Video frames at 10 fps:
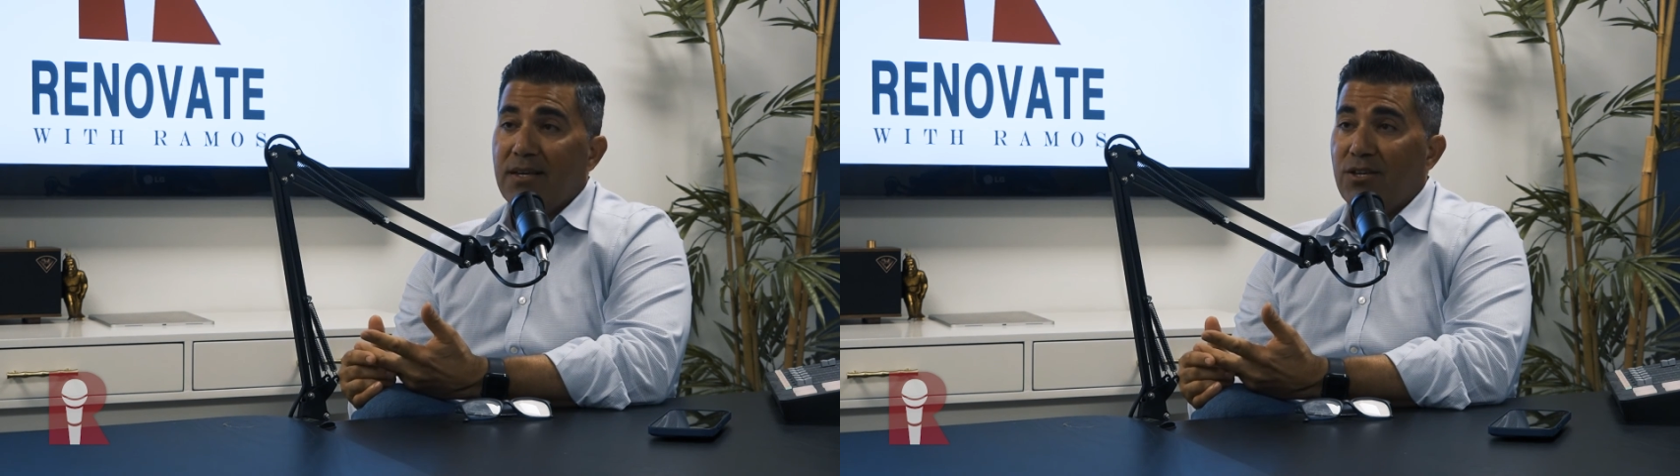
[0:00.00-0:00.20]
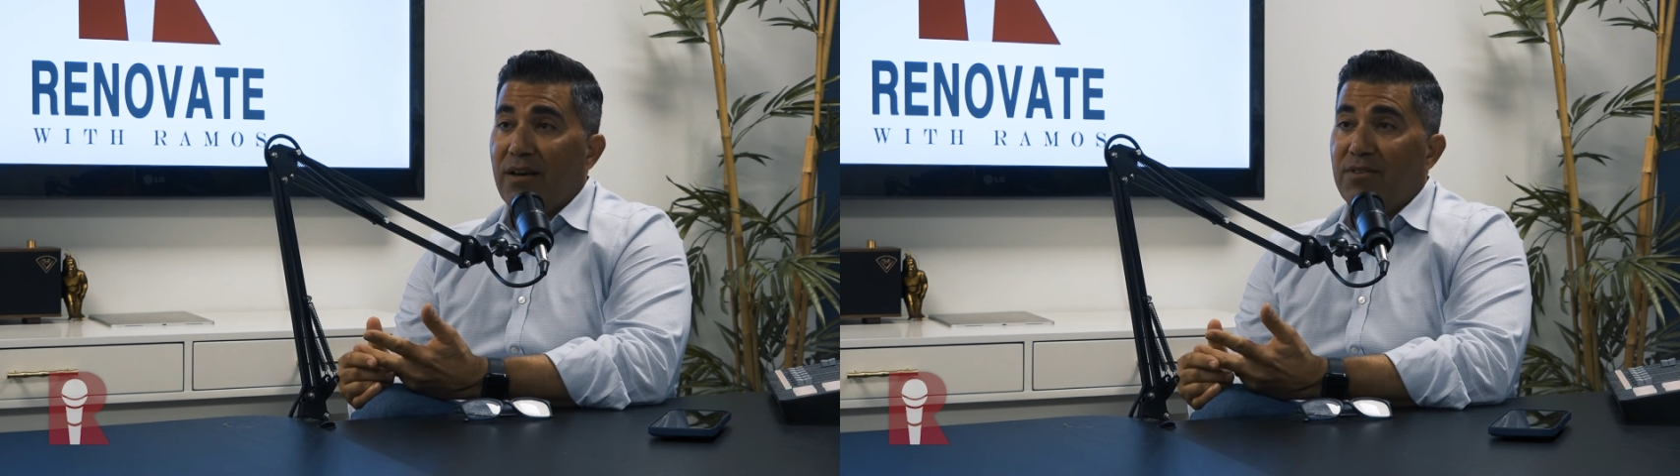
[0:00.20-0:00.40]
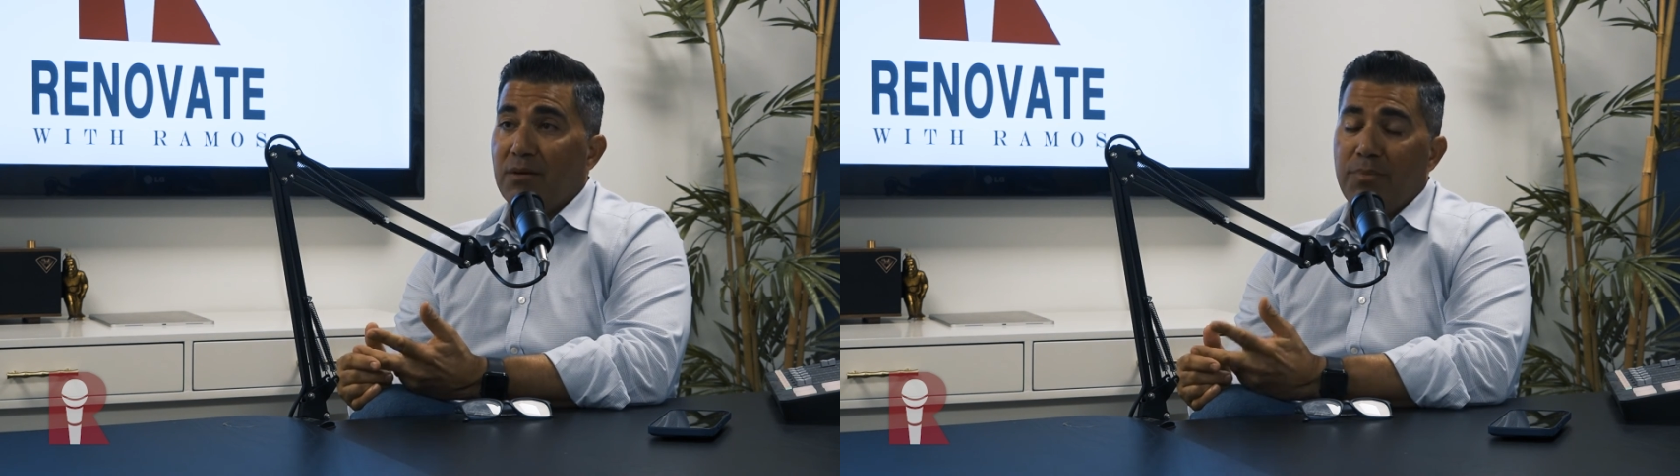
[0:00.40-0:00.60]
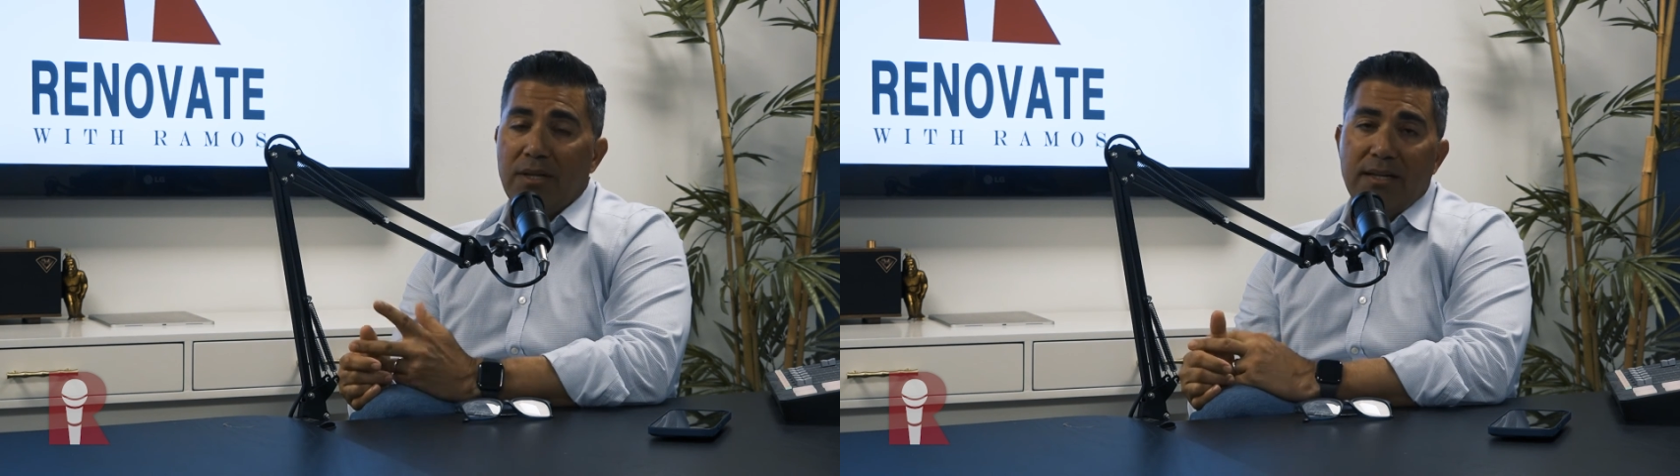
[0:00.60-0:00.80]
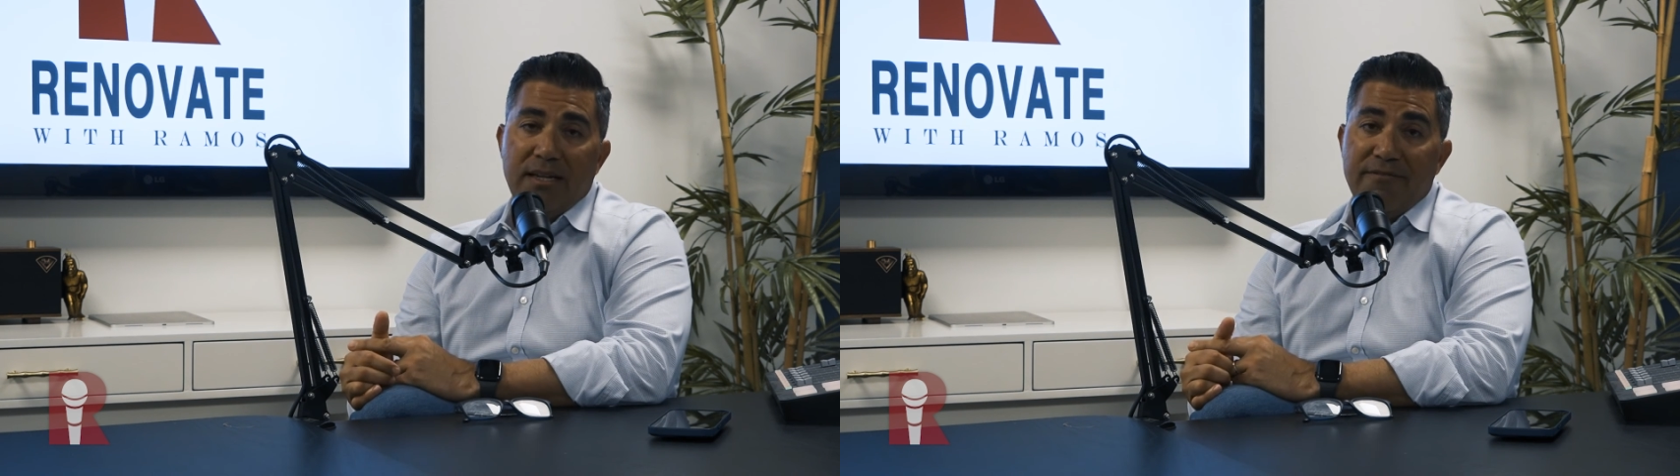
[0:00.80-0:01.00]
You have the
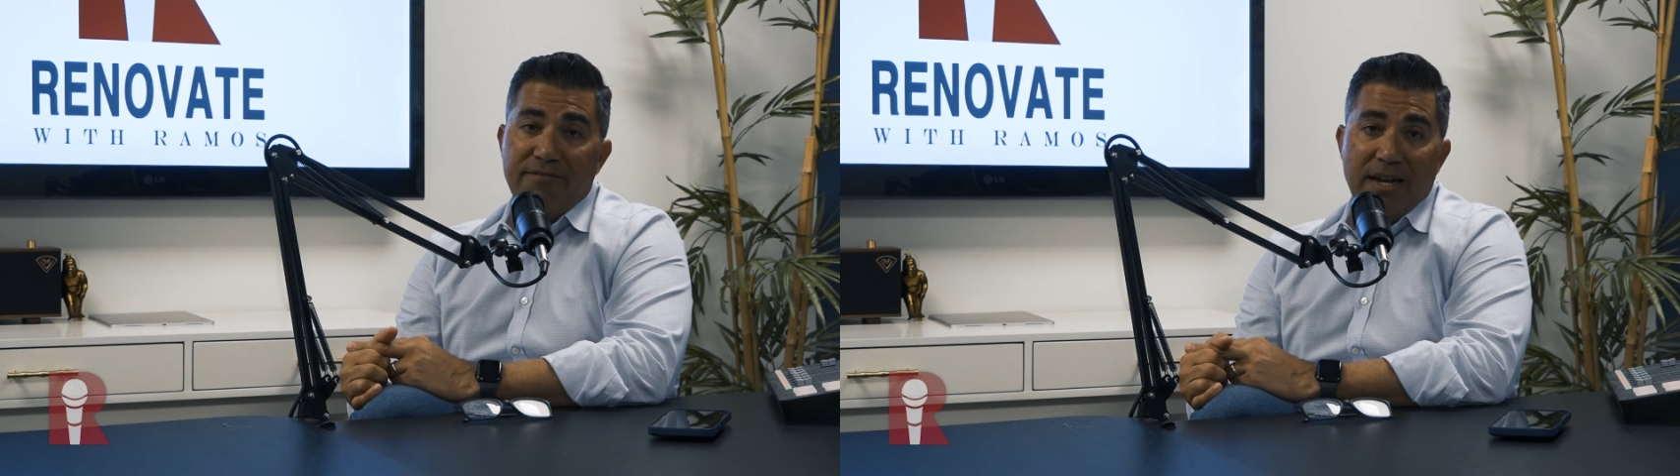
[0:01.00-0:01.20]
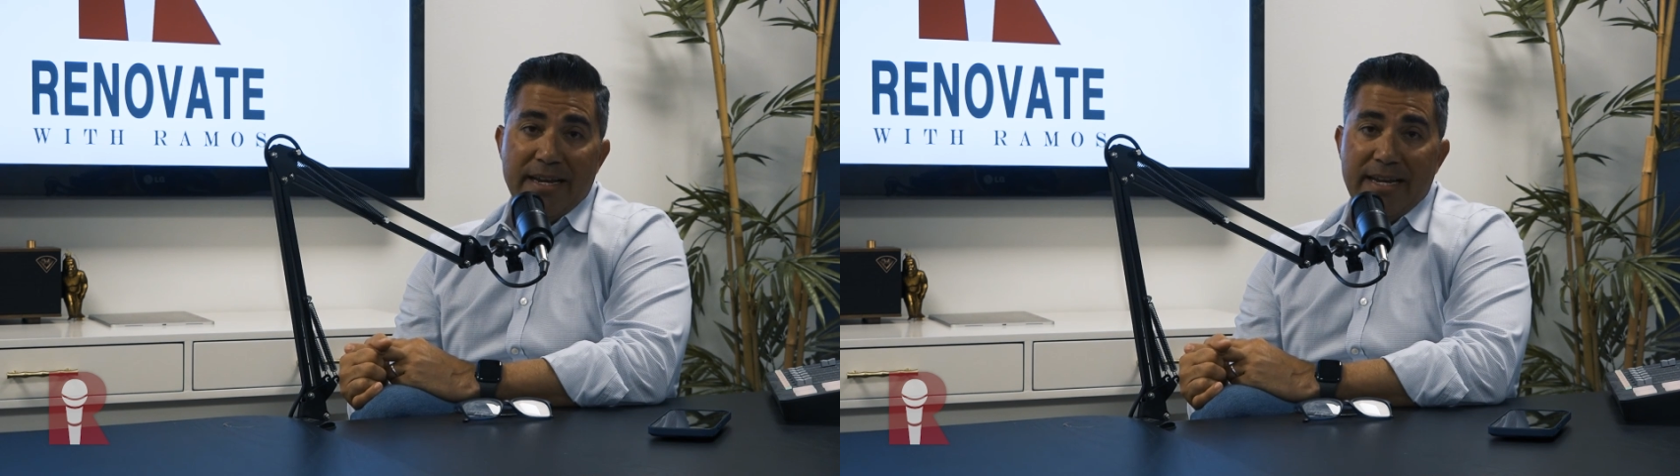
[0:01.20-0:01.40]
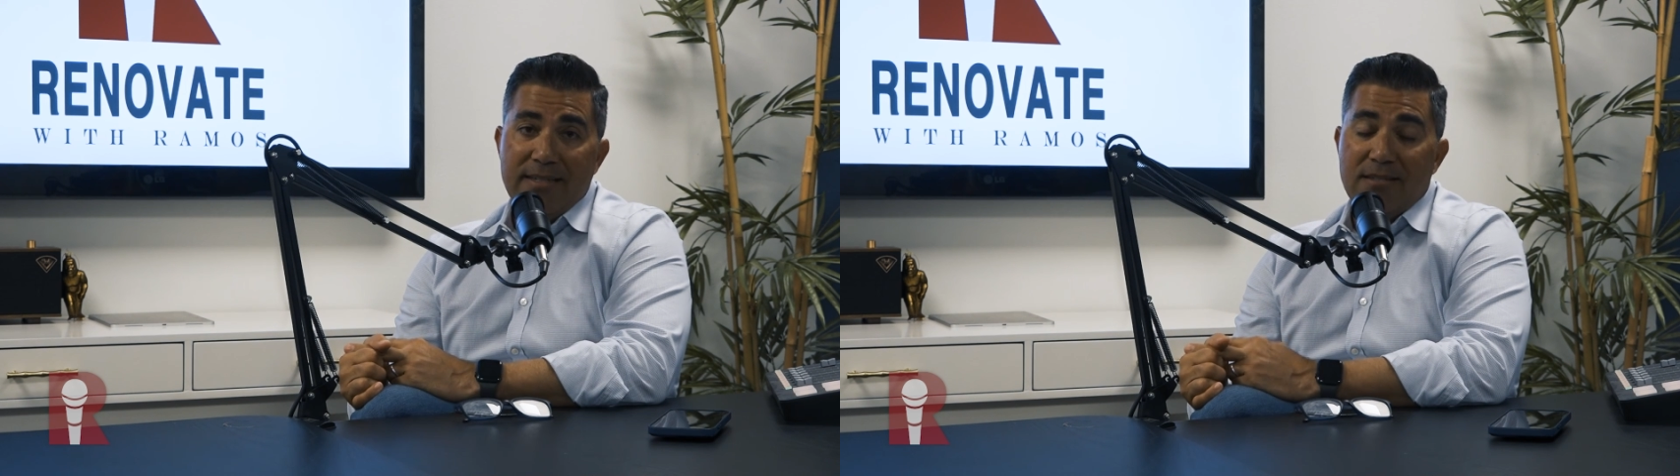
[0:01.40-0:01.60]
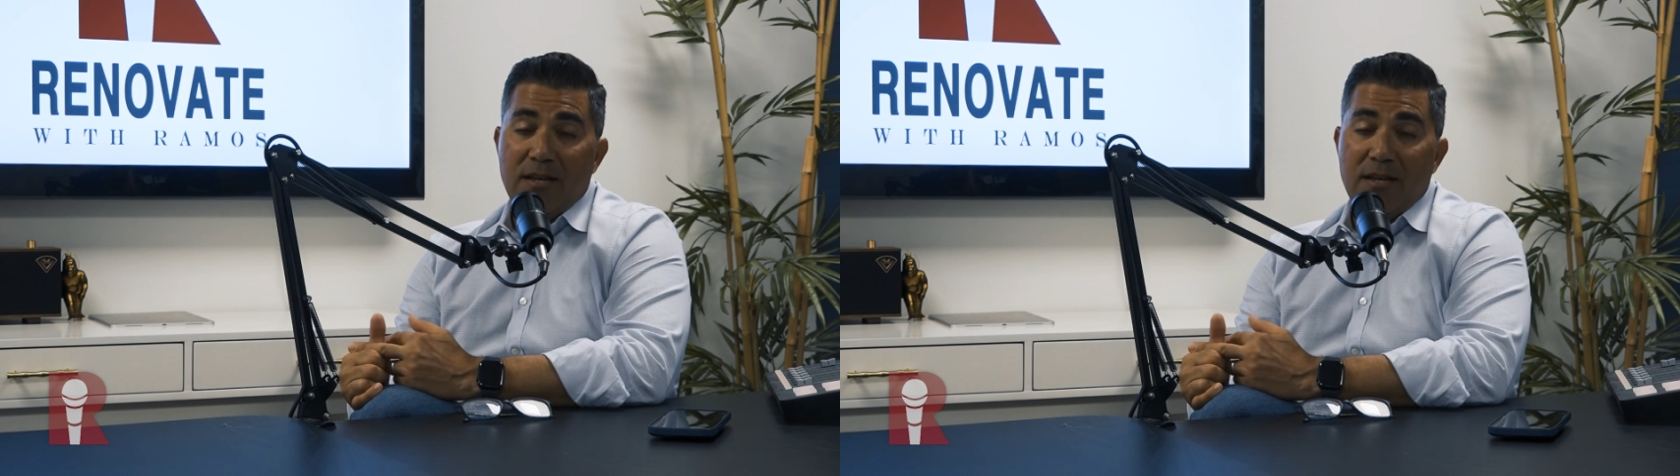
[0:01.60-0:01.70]
ability to finance